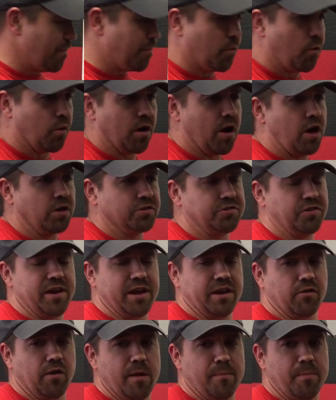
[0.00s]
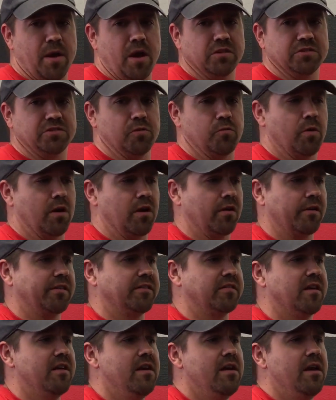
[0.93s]
grip or alternate grip also
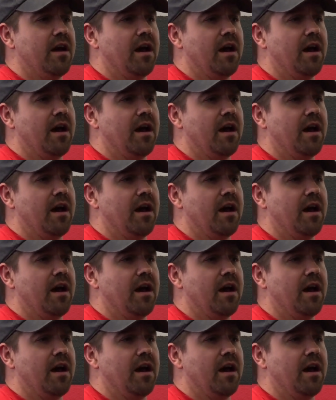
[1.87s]
works.